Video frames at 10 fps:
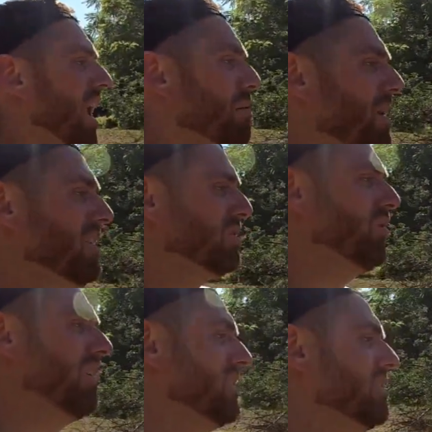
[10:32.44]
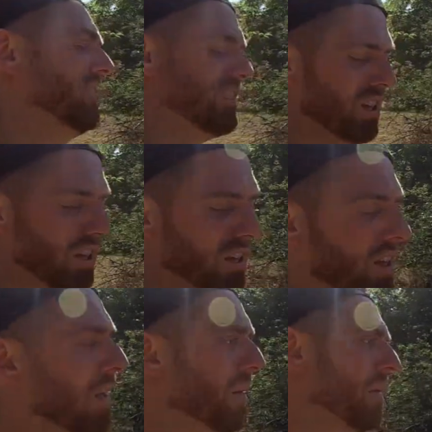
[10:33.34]
I mean, it's really just,
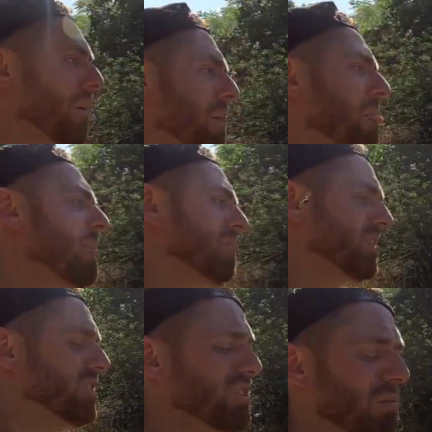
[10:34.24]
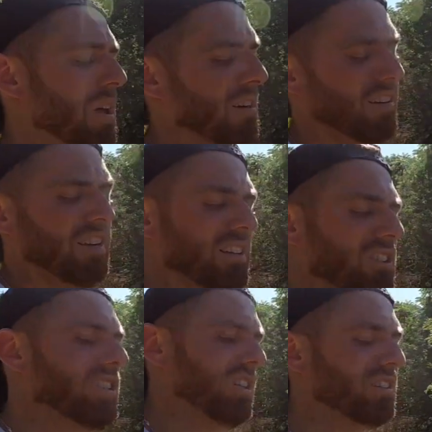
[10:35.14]
it's just a matter of getting
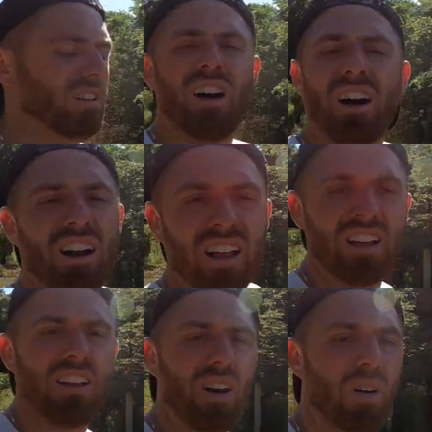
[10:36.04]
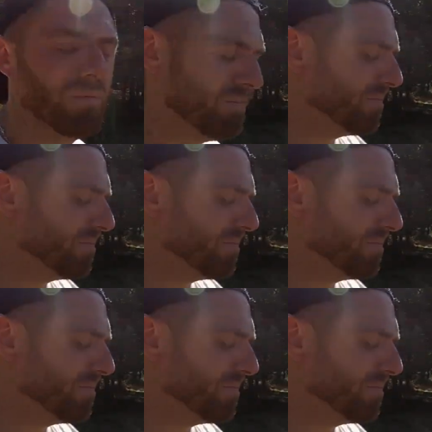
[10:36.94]
shit done, you know?